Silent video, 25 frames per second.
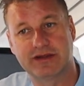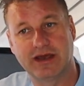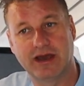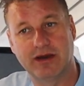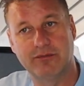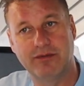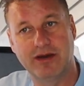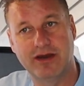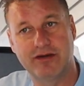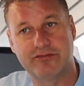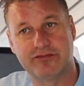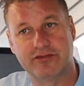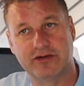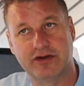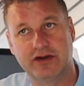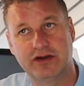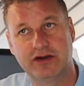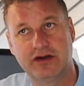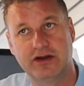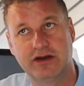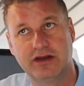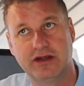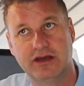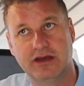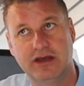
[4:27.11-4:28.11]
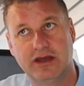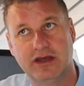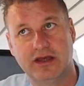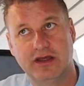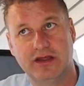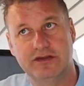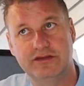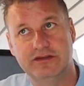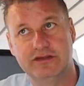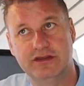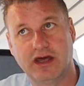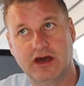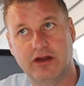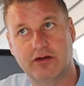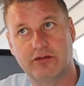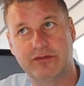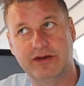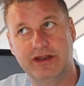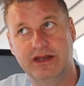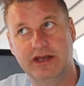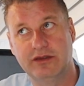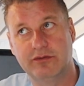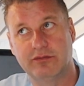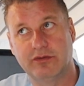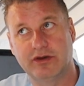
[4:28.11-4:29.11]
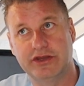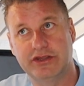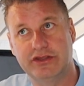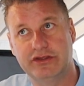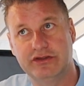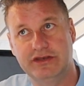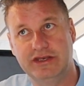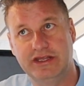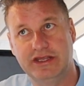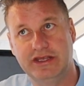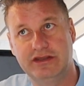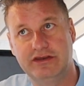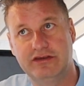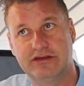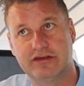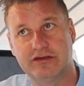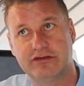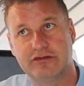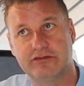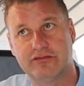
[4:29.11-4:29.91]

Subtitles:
However, not really what you need